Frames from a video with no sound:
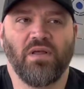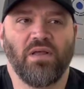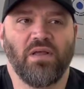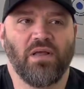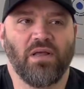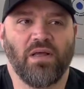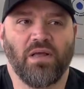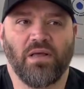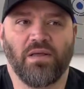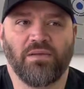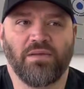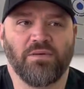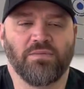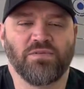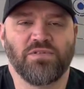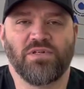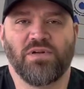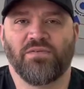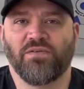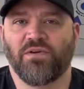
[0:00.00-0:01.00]
That
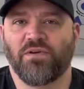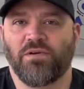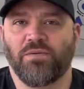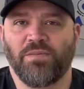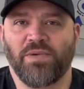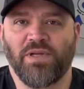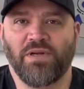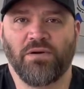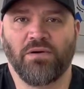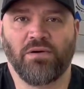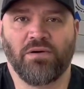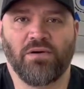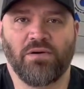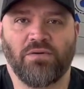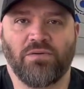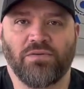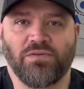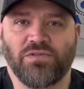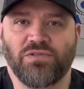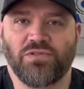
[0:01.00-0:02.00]
was never going to meet our
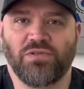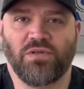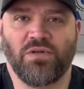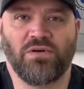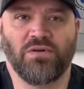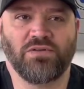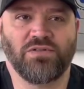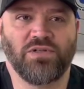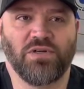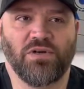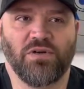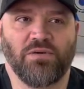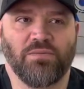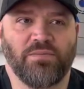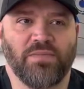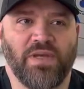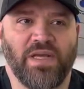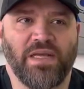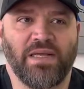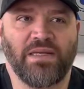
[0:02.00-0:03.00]
goals long
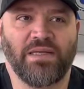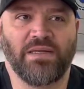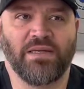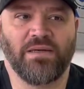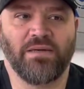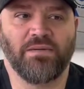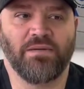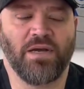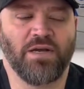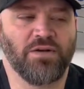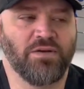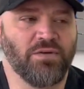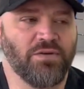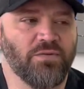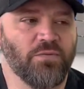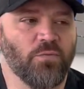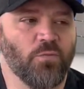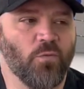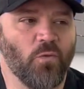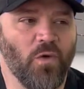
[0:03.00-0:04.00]
term, and I
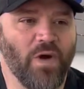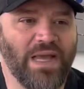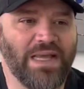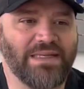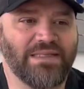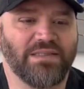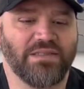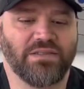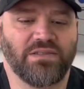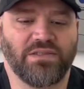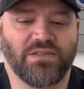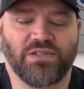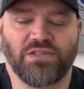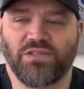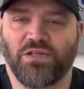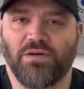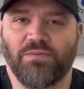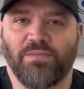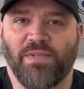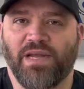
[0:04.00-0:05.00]
couldn't wait to
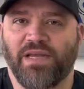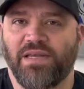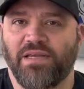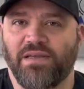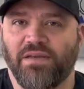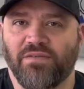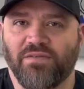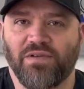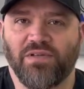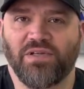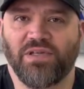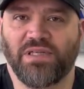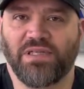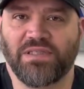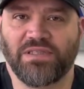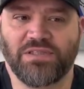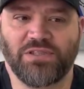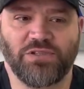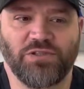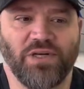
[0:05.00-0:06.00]
start making everything in
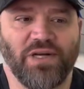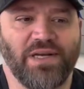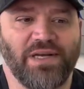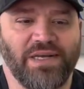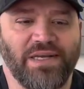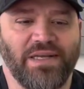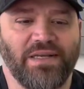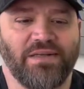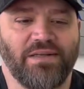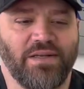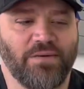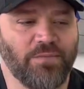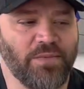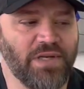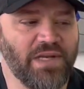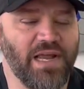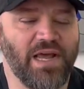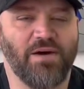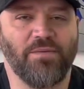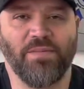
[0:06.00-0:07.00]
Australia. And we
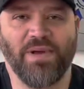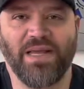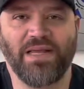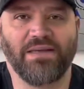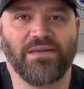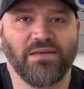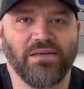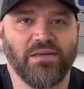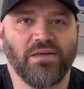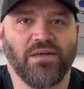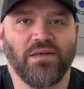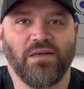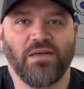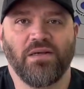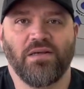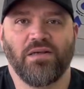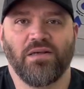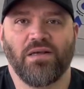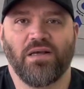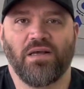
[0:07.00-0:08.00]
now make
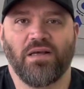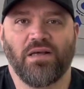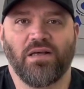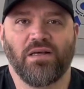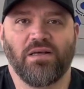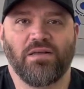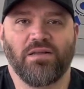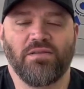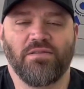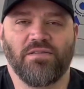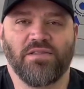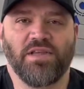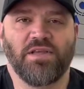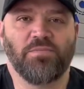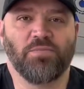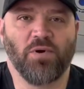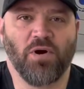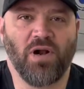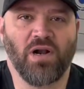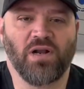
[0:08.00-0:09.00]
the
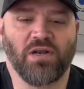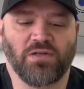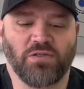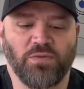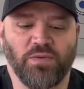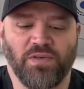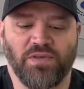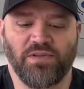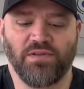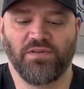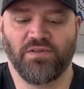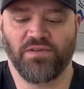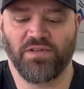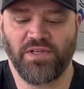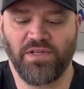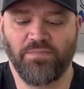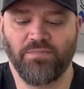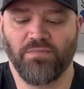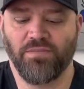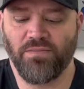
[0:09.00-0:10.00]
product with
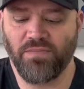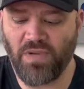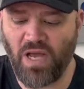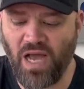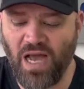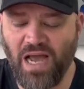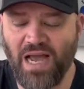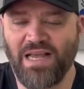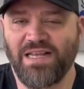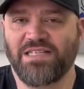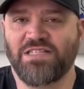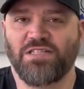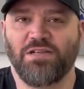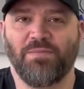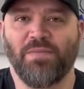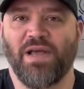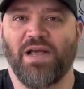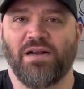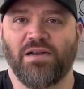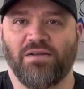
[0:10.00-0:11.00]
the highest
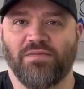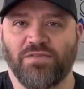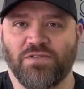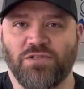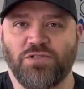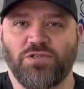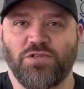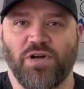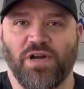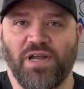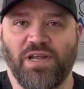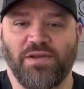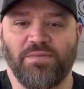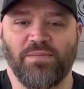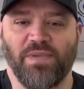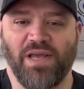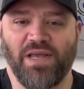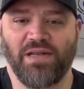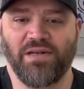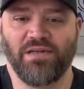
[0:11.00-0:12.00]
amount of
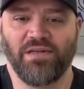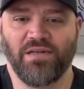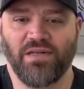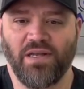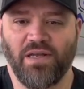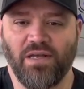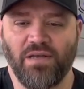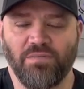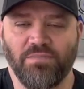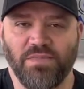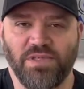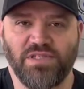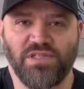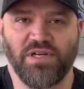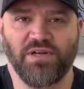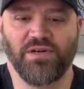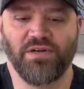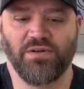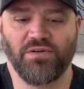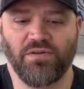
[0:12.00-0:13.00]
Australian-made
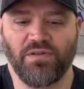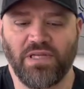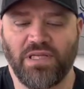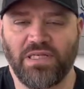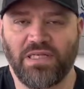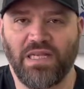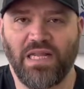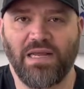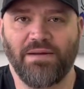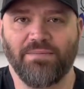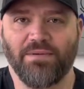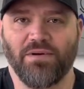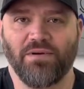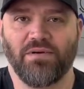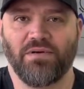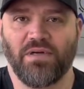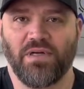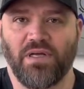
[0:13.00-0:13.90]
material and labor